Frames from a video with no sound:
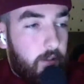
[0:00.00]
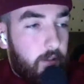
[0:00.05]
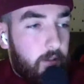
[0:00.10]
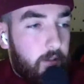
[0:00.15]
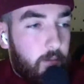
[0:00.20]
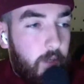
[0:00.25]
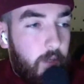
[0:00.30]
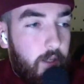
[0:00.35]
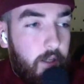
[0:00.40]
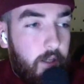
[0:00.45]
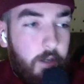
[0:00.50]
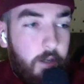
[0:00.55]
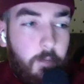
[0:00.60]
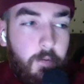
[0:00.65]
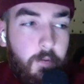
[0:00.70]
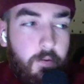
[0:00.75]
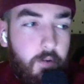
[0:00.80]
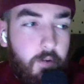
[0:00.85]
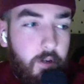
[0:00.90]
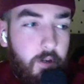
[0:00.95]
Well, I hope it
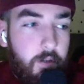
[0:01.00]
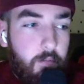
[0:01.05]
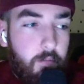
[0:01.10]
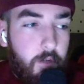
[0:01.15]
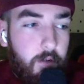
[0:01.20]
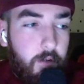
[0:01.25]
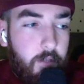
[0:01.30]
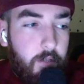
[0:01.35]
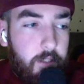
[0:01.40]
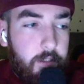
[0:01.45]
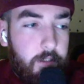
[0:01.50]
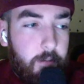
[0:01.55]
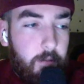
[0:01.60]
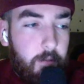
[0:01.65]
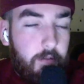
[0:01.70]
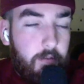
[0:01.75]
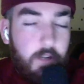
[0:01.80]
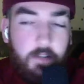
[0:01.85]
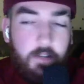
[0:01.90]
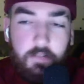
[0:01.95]
all goes well. Hope you
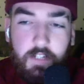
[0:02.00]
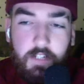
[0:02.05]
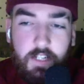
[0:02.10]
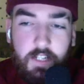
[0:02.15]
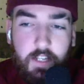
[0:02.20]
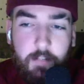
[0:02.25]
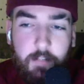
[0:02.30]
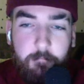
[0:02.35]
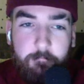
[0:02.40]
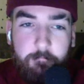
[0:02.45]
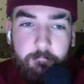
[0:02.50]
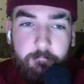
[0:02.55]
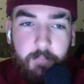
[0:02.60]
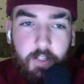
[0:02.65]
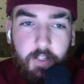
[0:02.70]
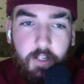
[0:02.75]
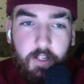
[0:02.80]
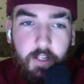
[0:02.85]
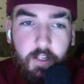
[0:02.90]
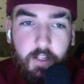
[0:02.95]
have a lovely day.
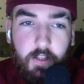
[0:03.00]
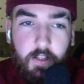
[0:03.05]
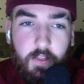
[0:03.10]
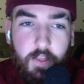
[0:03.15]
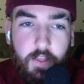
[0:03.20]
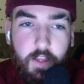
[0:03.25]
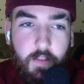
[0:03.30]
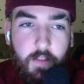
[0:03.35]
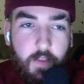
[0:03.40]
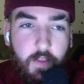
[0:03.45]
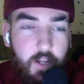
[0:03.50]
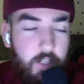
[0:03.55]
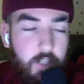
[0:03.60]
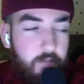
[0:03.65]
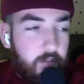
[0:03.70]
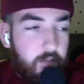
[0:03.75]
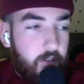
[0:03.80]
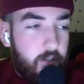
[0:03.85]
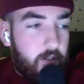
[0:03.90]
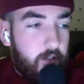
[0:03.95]
And thanks
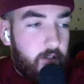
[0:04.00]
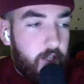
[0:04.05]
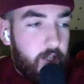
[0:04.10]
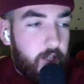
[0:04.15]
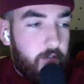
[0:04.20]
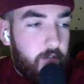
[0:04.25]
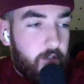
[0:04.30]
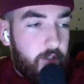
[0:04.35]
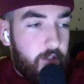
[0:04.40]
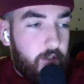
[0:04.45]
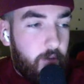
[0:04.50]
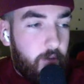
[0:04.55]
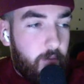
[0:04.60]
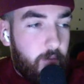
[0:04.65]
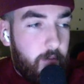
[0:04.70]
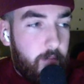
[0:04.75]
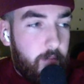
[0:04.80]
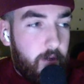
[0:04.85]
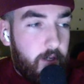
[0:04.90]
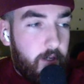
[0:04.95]
for
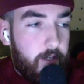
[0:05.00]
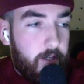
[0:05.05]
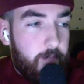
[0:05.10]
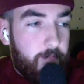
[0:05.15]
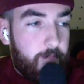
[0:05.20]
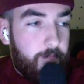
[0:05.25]
stopping by.